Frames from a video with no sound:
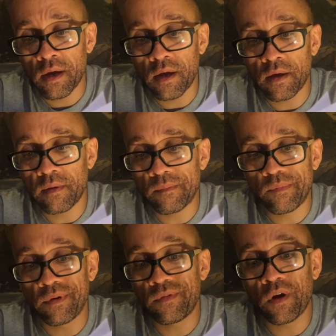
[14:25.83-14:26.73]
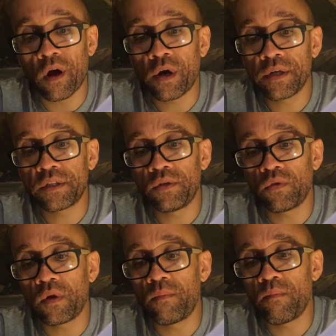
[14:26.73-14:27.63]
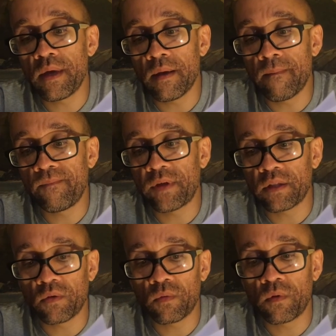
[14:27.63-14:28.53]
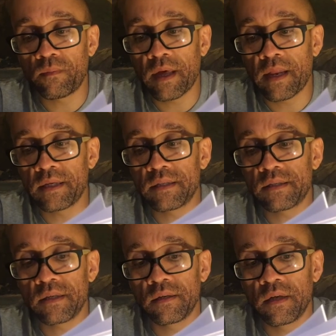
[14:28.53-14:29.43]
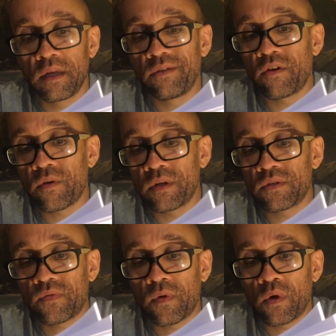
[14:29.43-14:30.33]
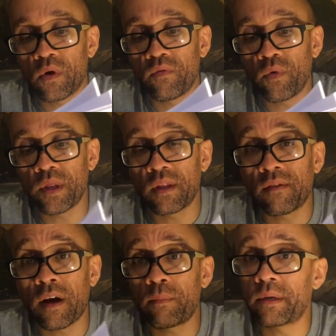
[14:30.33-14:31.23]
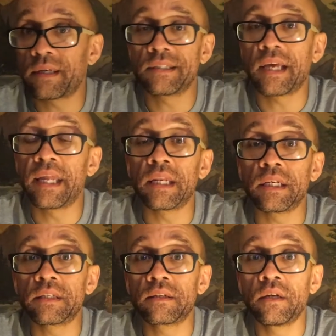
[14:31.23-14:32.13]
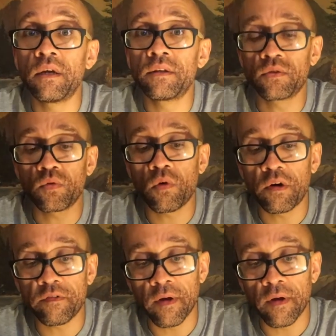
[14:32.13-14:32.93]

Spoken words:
but if you're honest, you will admit that his endurance for avoiding the topic is endless. This will go on